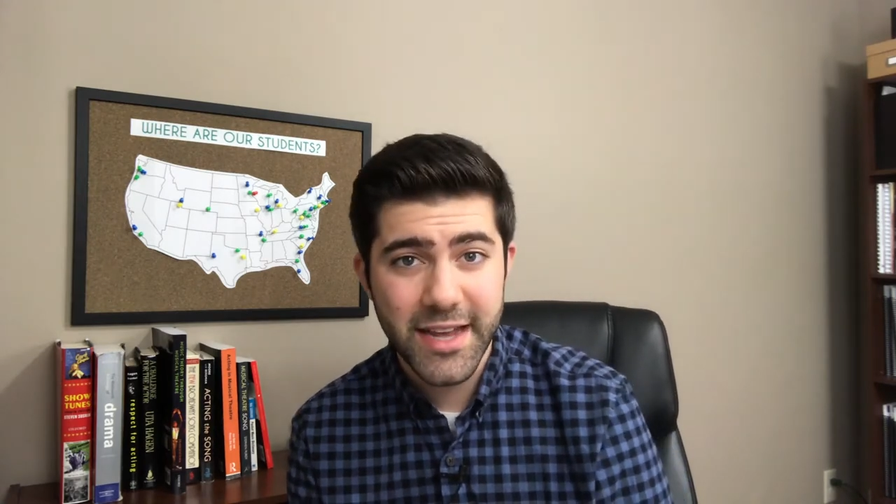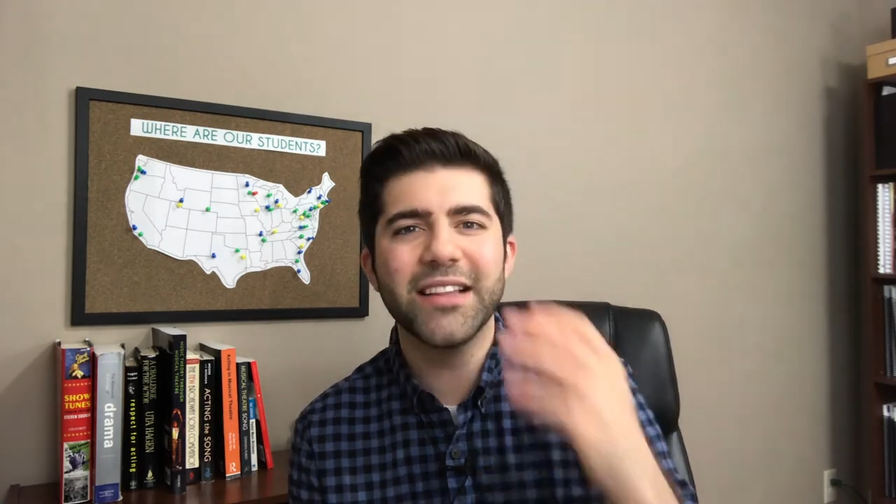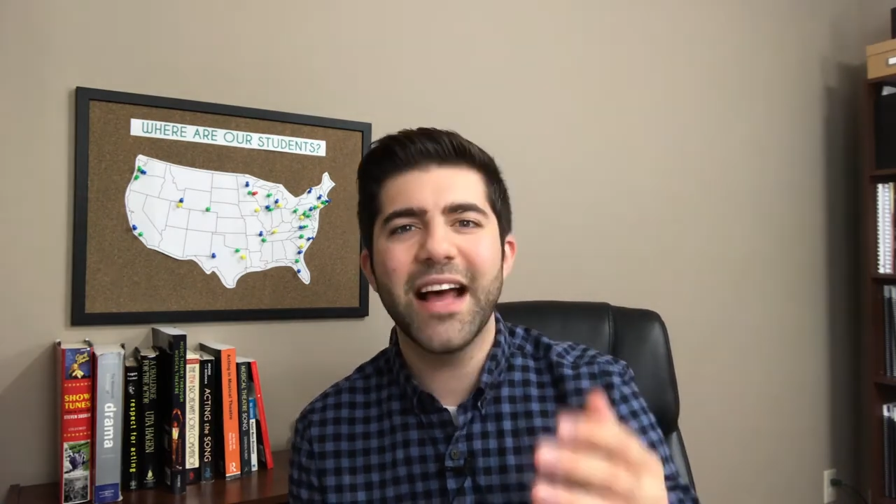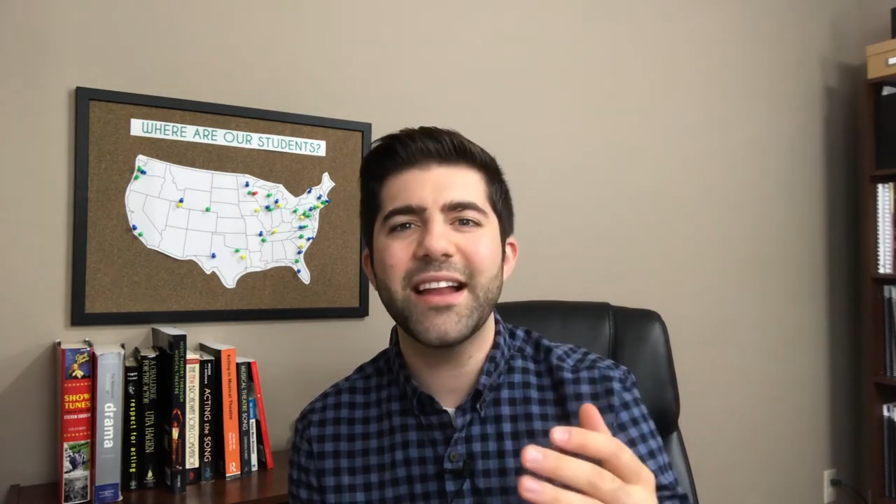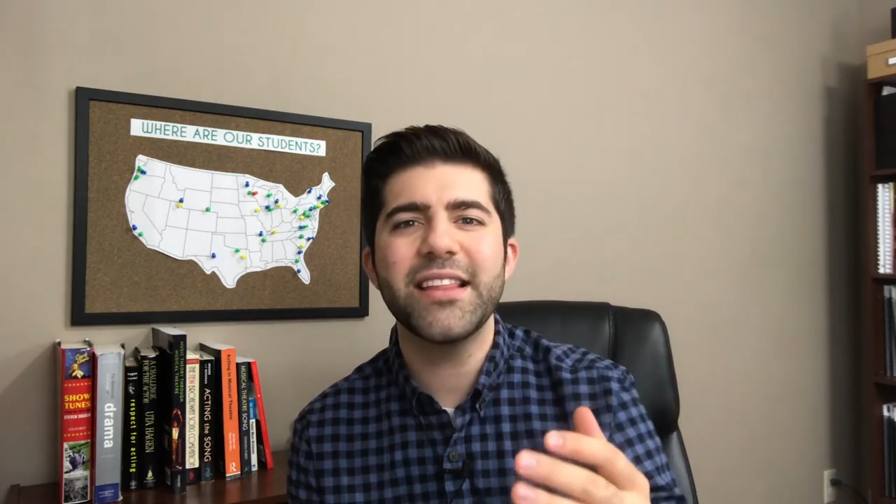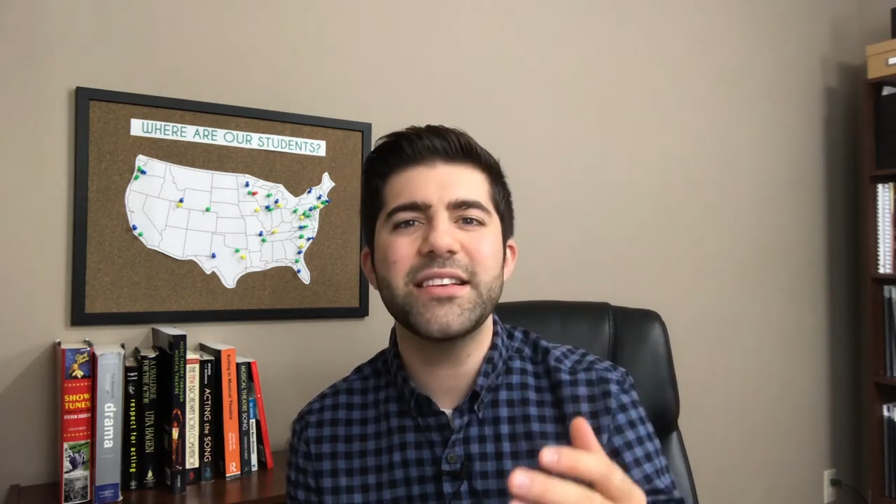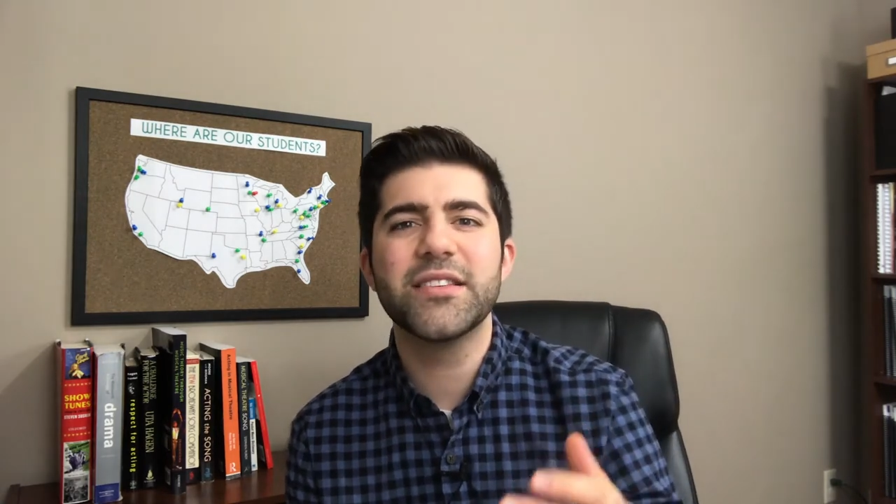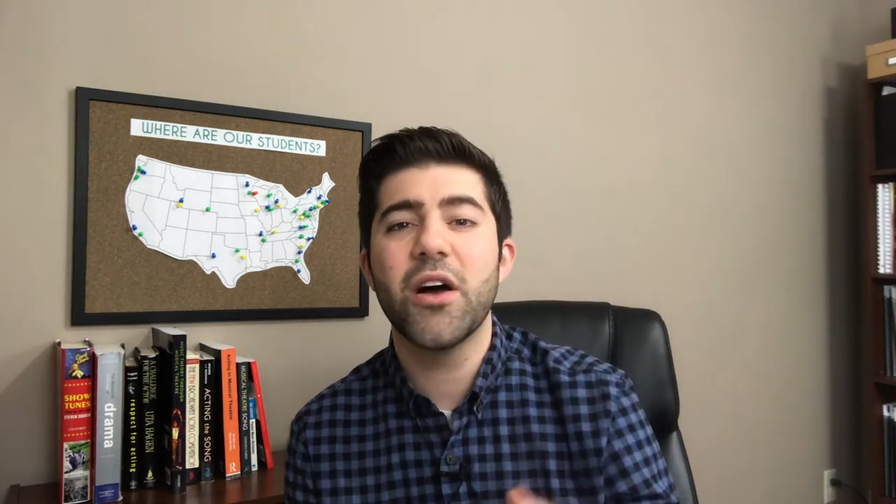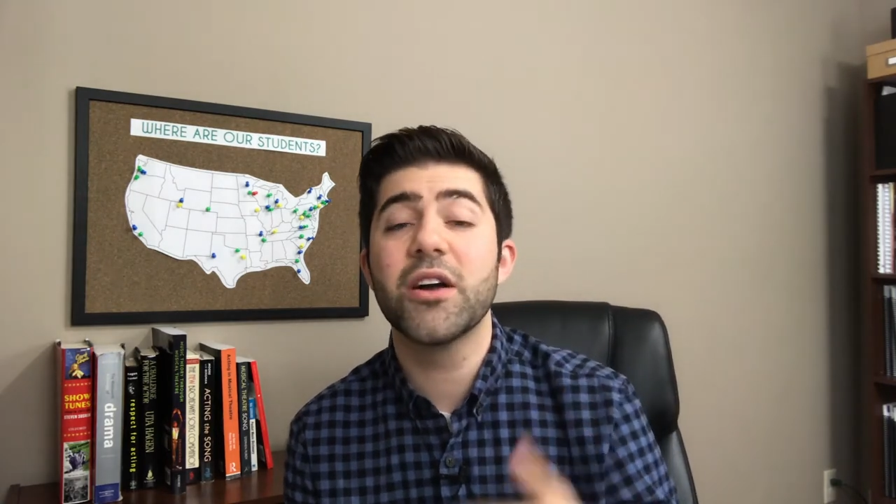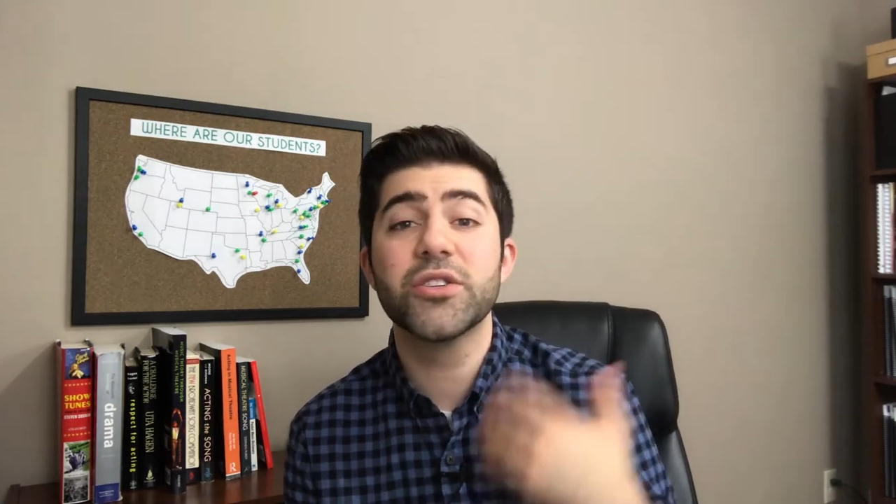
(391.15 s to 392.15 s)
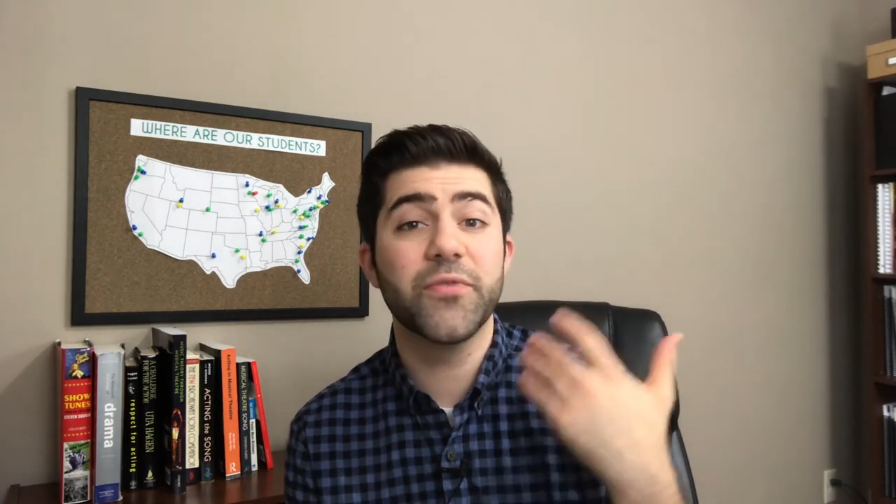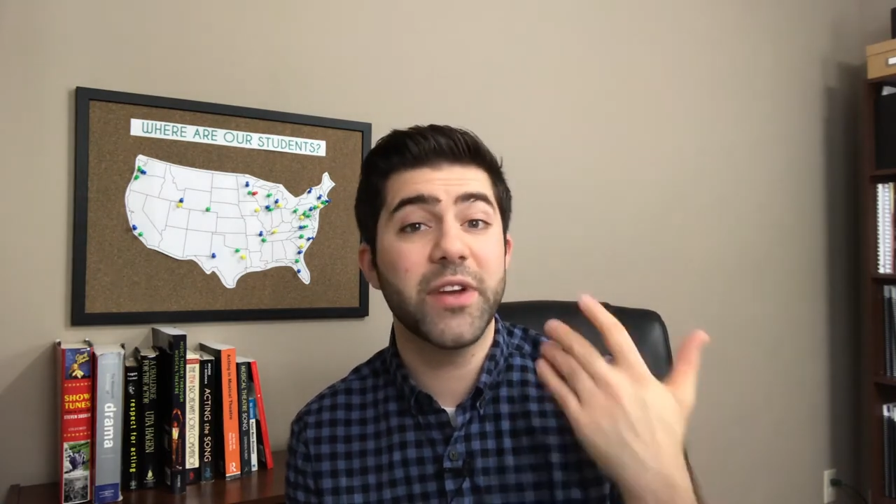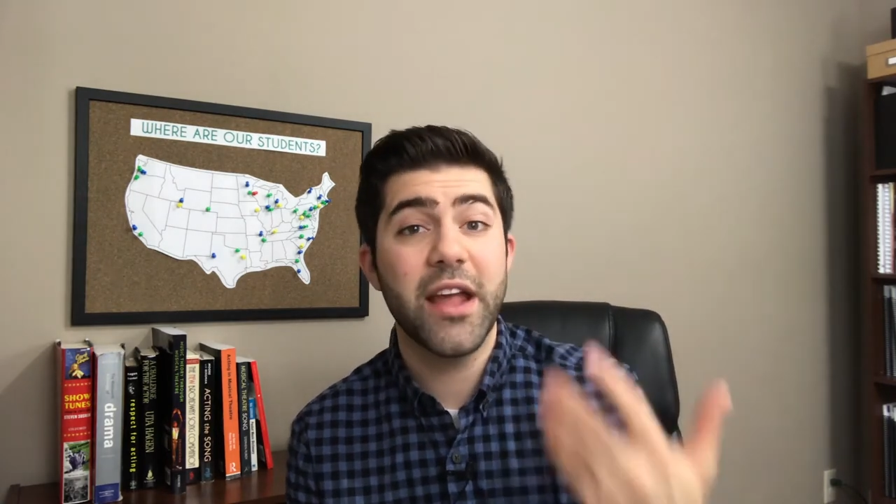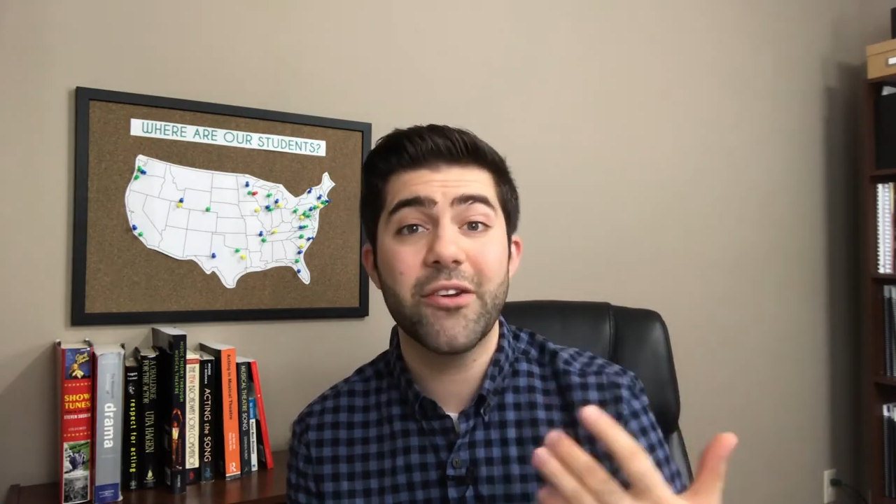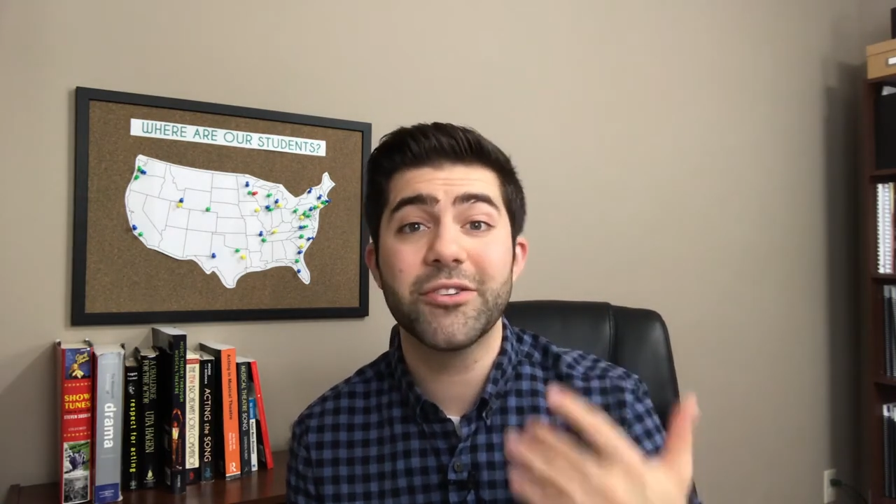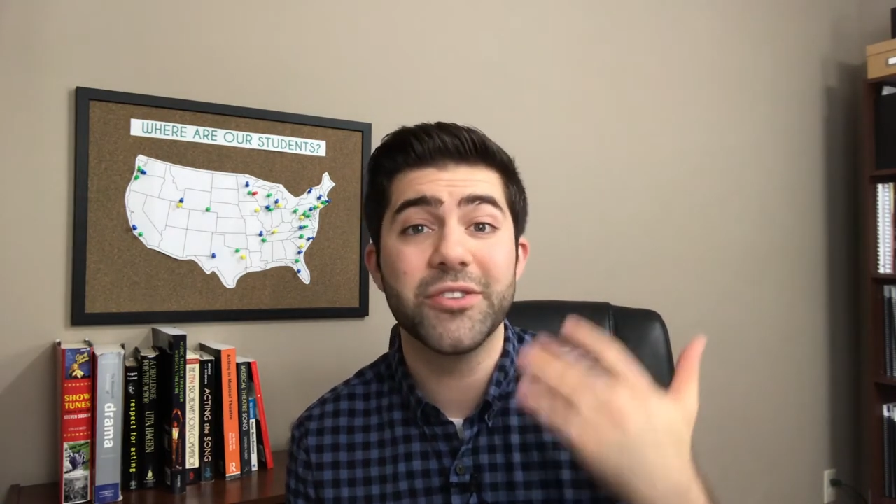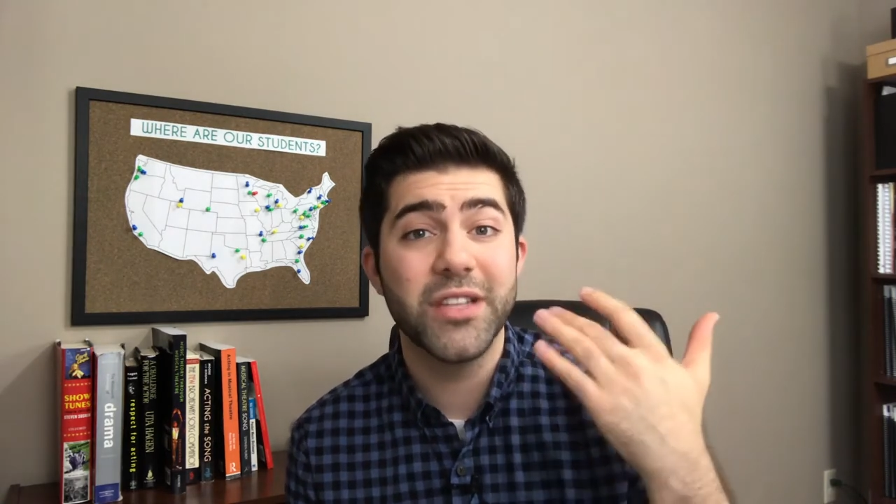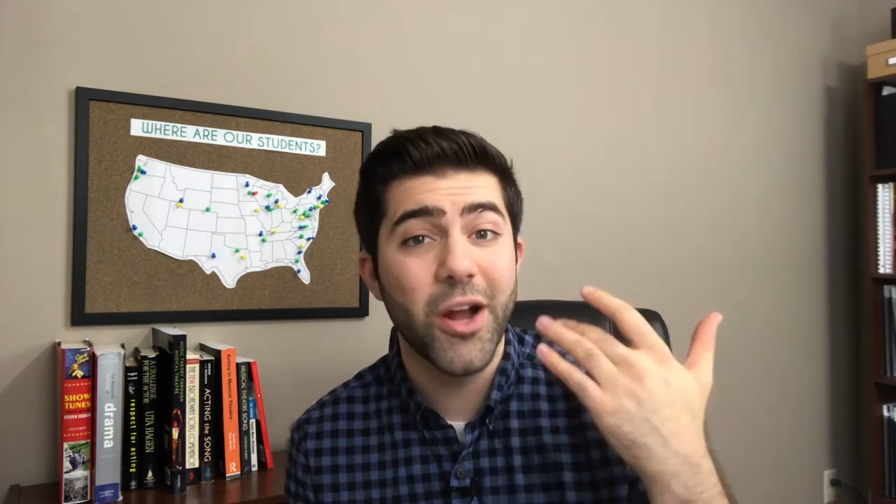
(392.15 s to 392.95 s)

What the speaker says: A lot of these songs are for characters